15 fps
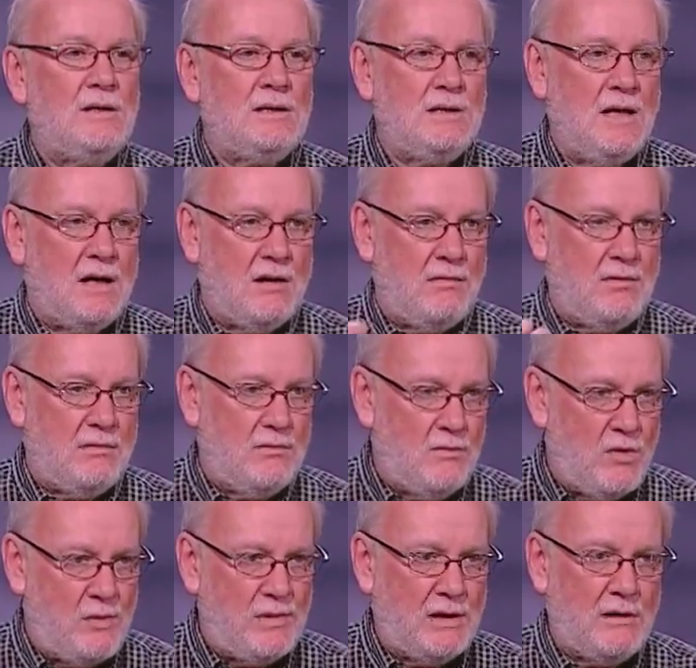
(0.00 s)
this young
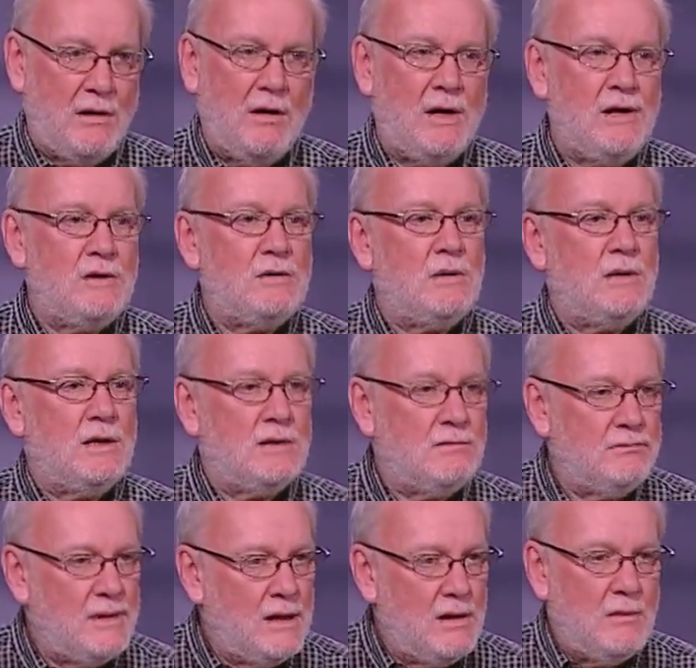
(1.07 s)
woman got into
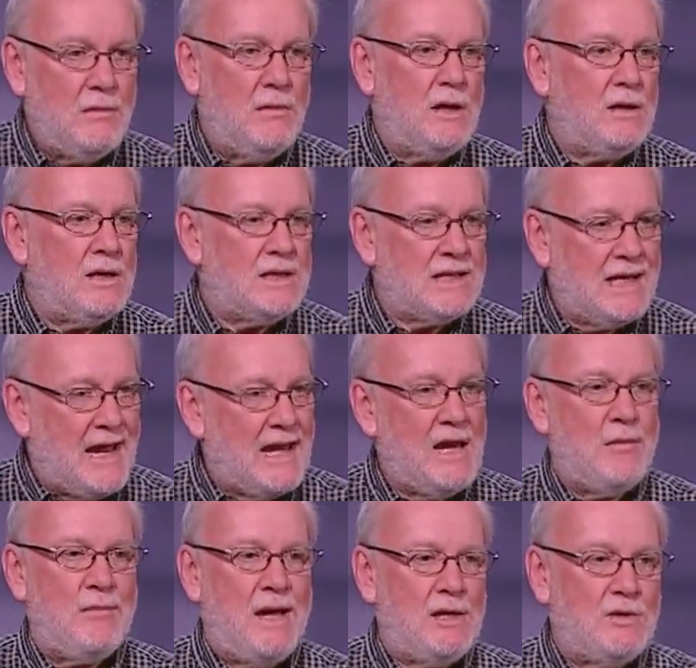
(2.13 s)
a, a
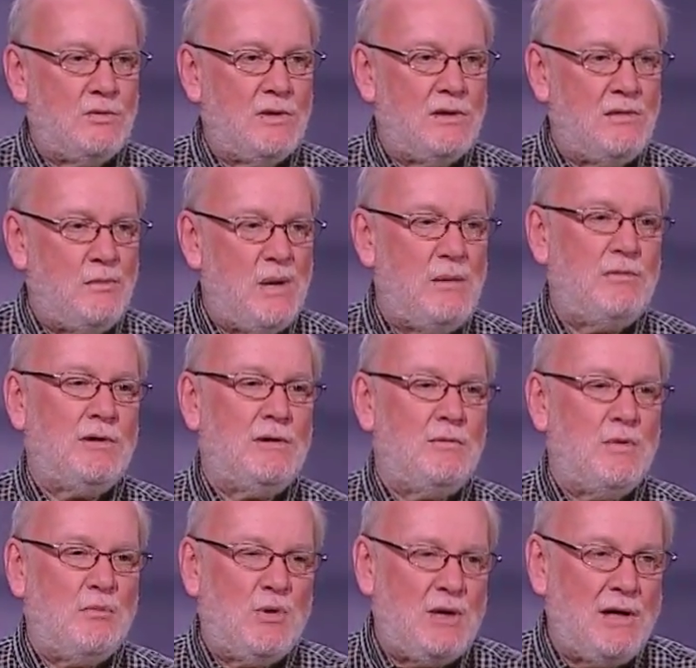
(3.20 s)
slanging match with the people who
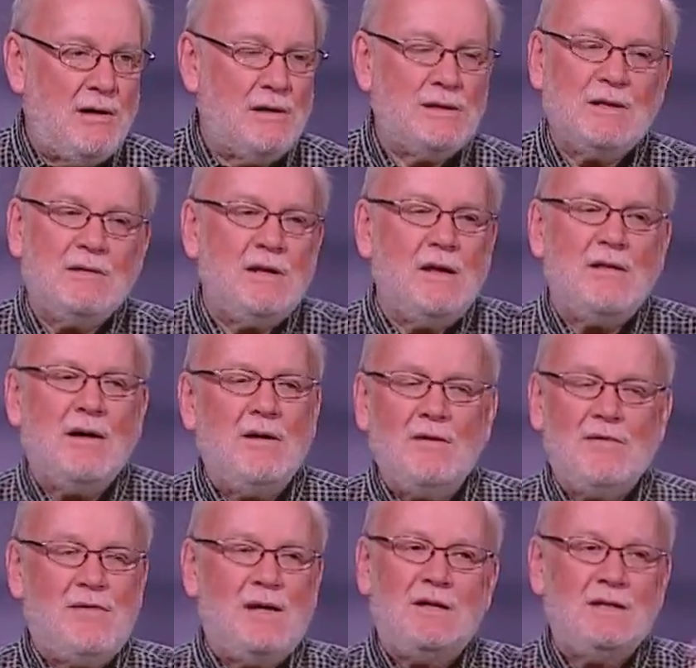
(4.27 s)
were putting on. So the
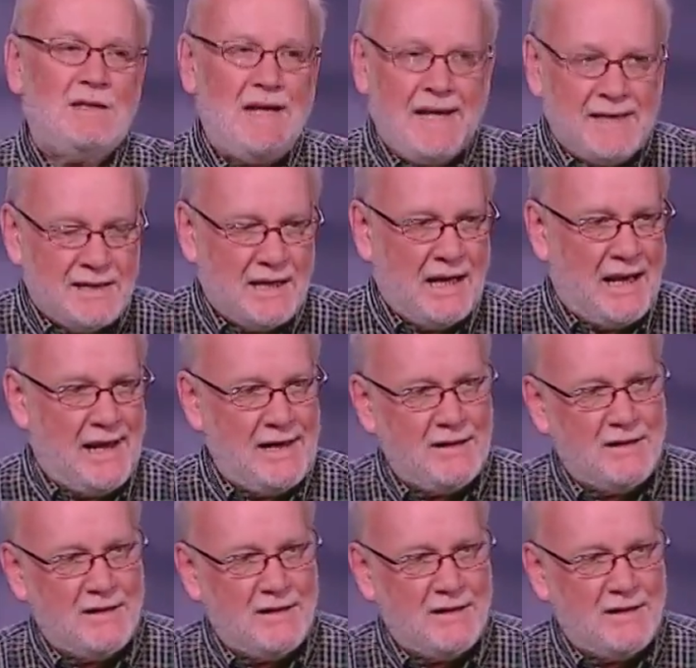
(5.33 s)
whole thing just escalated.